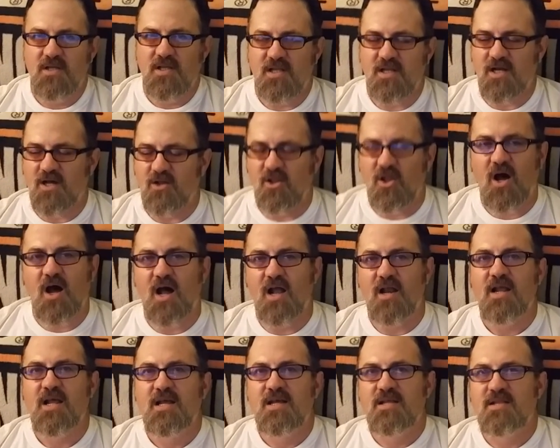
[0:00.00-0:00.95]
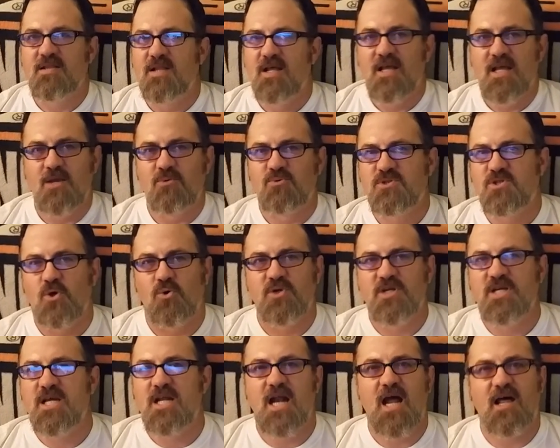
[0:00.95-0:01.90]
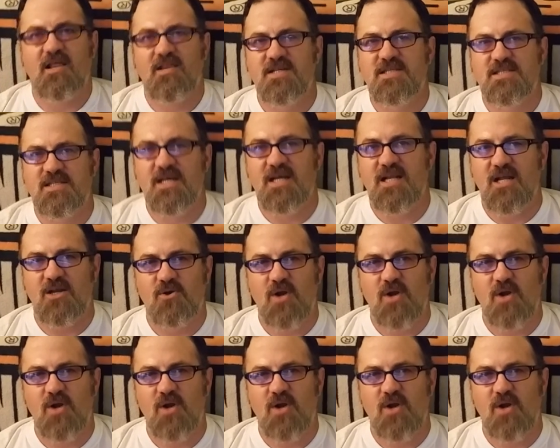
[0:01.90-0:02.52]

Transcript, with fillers: Now Lot, he was told to get out of the city,